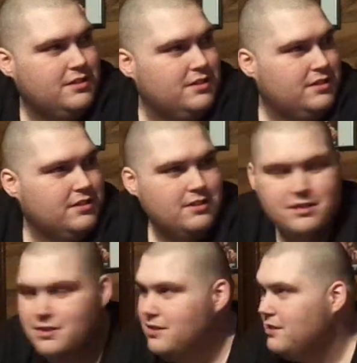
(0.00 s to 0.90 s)

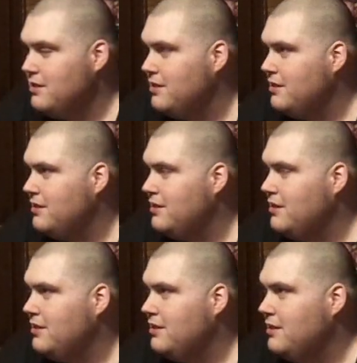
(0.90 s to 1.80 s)

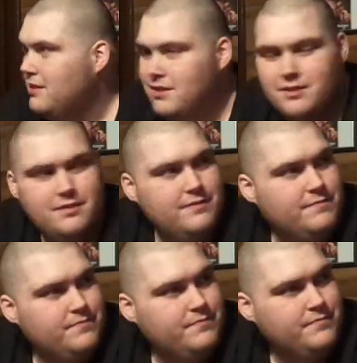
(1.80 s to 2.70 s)

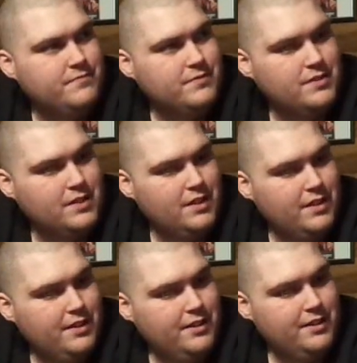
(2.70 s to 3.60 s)

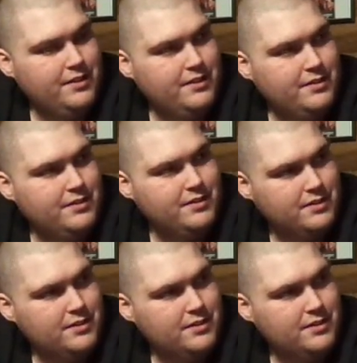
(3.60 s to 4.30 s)
No words are spoken by the person on screen.